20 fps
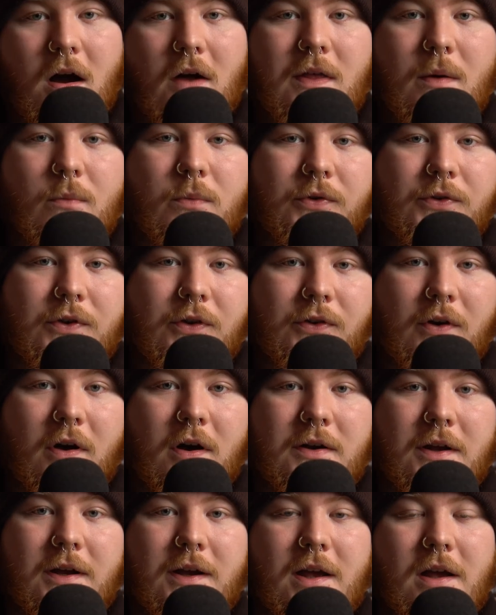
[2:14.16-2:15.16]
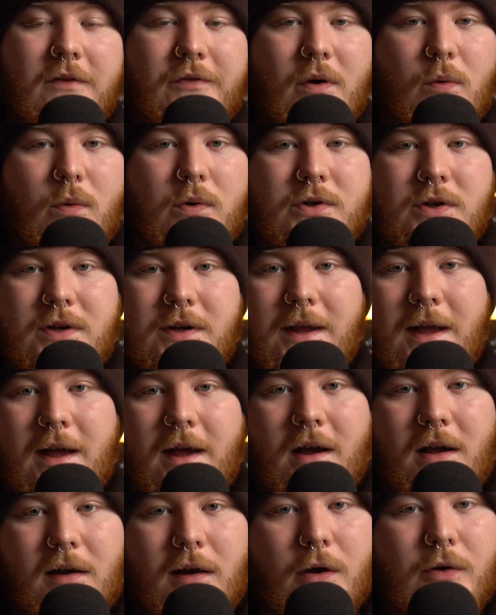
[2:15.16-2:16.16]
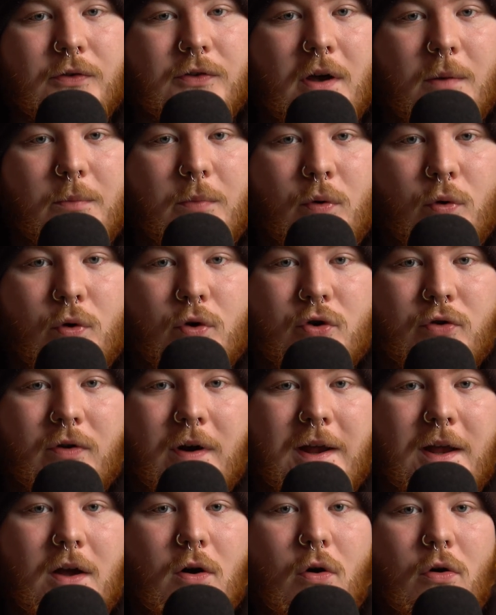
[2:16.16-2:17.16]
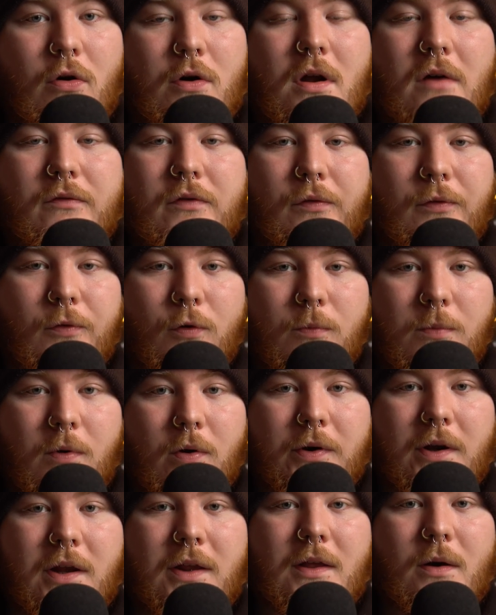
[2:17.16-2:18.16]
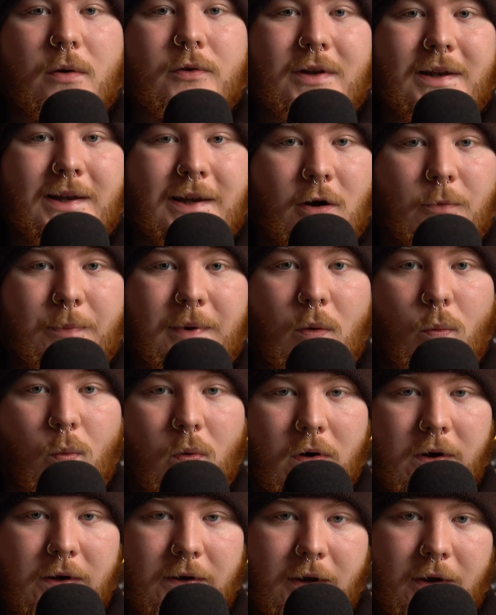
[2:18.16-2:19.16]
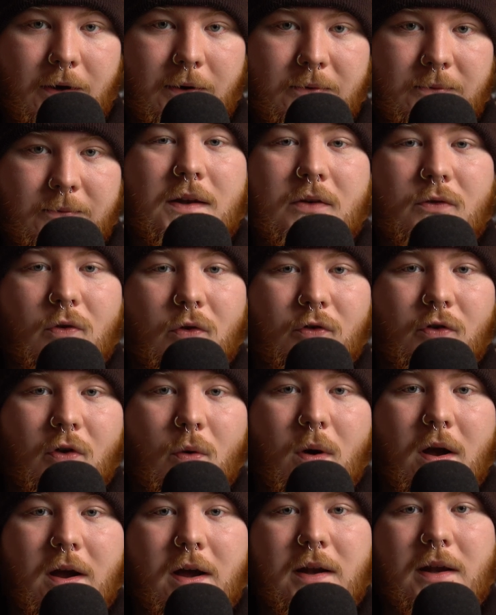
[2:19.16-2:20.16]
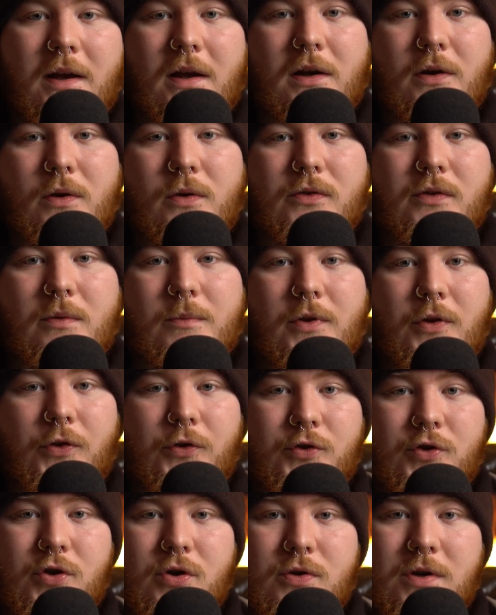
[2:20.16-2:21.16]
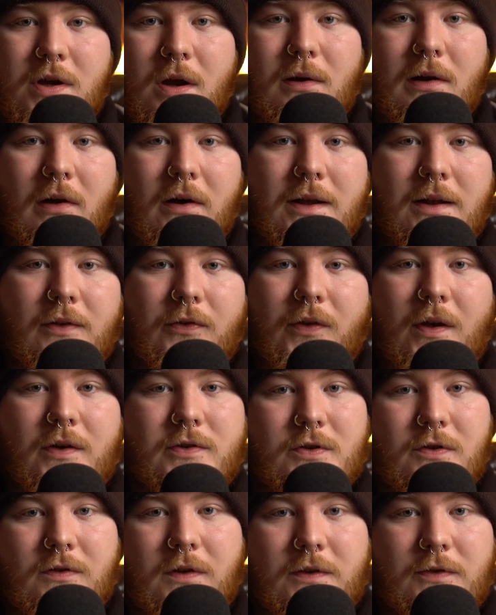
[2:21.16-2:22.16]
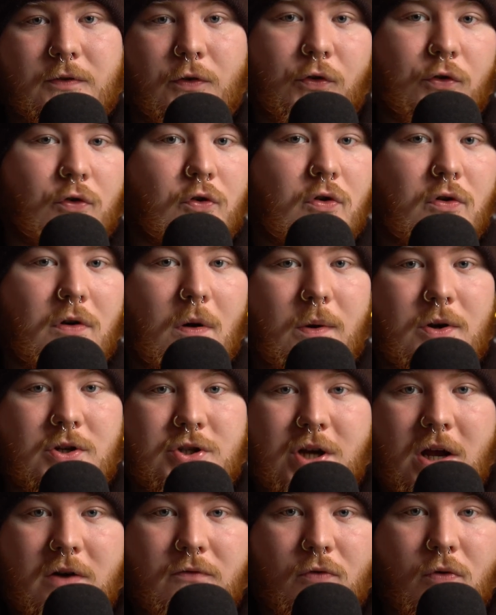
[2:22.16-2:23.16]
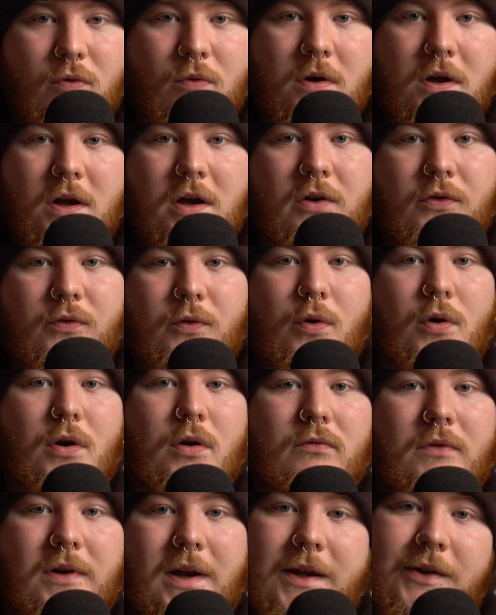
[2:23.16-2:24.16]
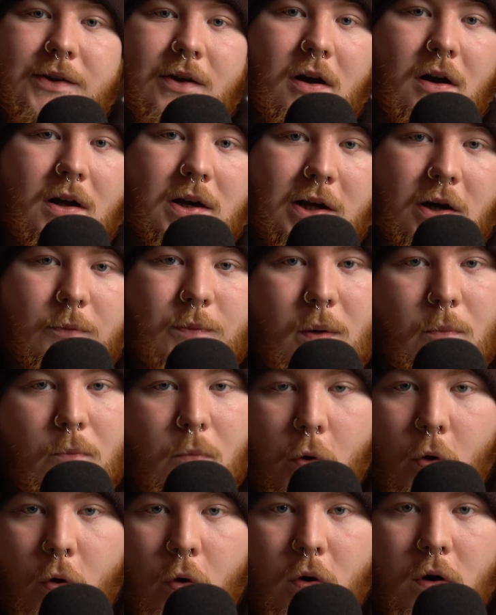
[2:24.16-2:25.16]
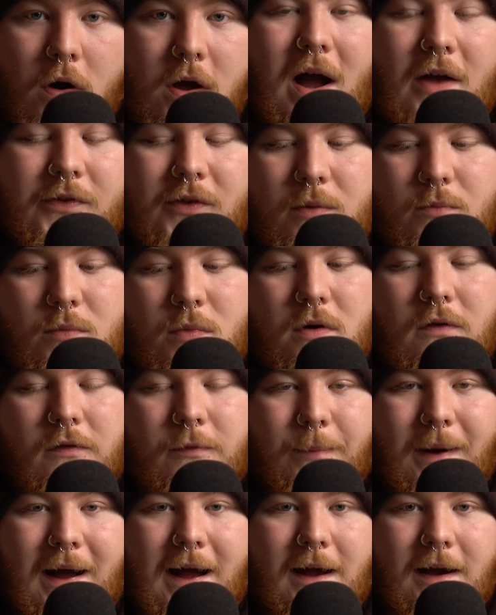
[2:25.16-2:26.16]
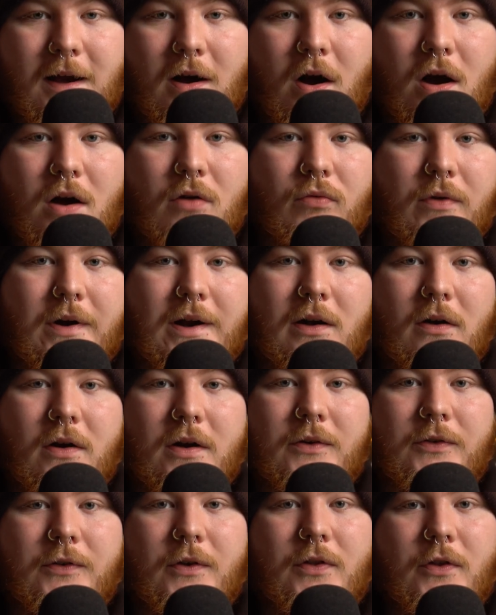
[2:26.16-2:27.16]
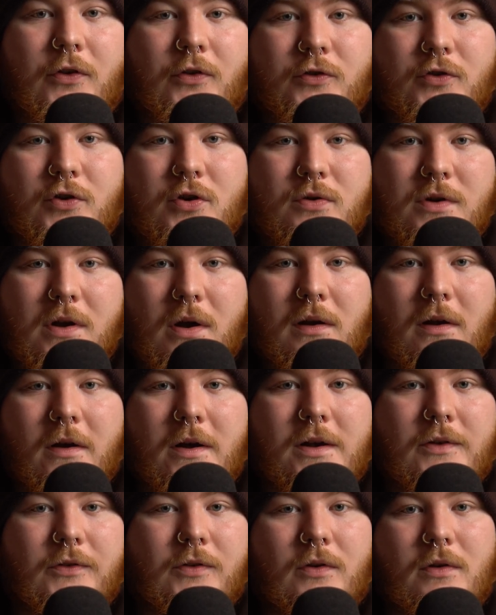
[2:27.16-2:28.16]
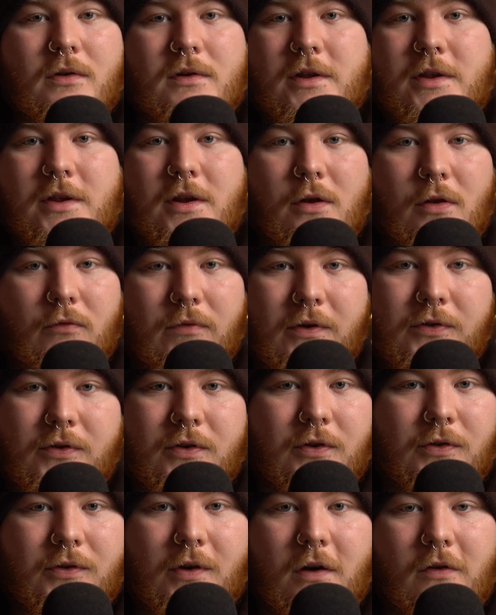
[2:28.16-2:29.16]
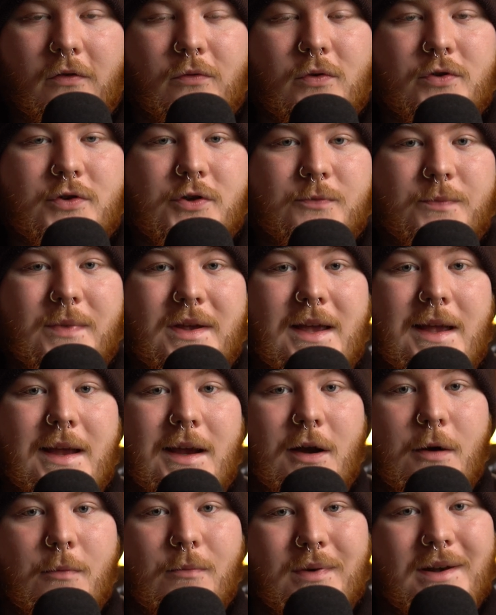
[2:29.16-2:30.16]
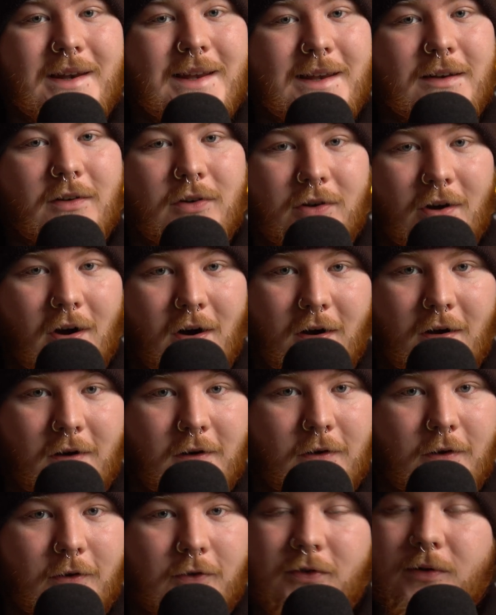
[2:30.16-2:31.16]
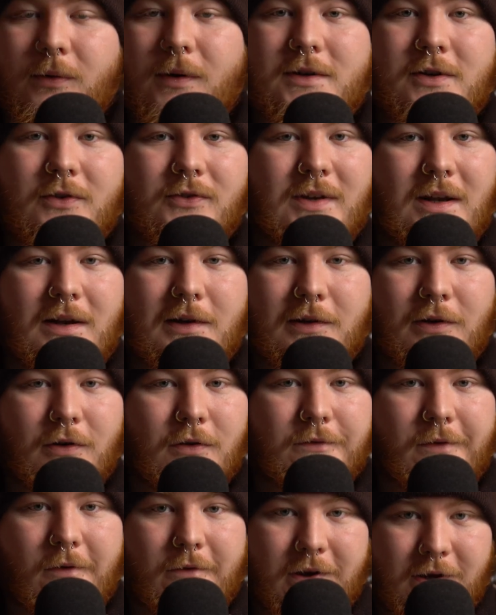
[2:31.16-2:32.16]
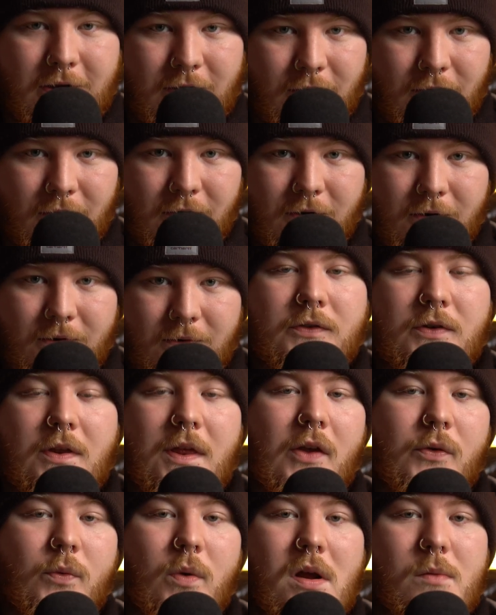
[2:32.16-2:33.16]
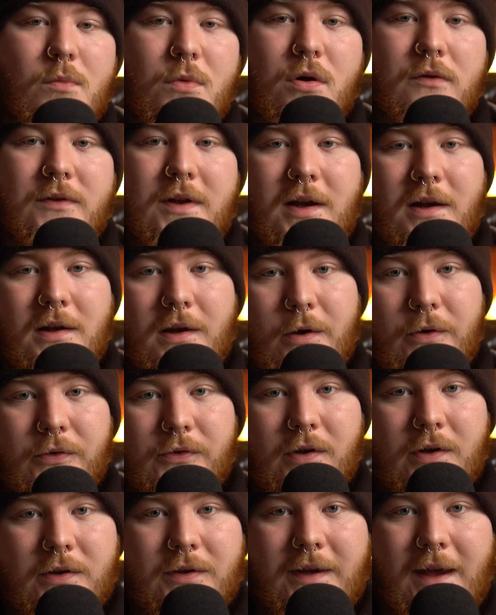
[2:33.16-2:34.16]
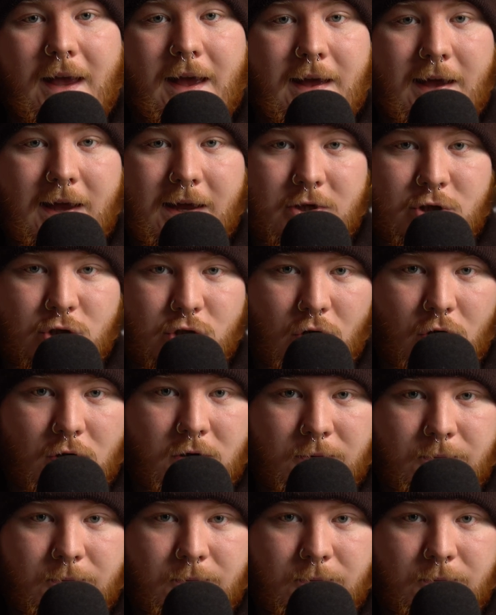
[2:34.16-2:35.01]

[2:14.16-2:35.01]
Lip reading: I then was deciding if I wanted to get a close-up portrait or another full body that was a little bit wider. This was so I could include some of the studio lights and just like the studio in general, so it could relate to her a little bit more. As I moved back, I realised that the studio lights and the rest of the stuff would just be in complete darkness, so it just didn't look very good. So that's when I moved in closer to get a headshot.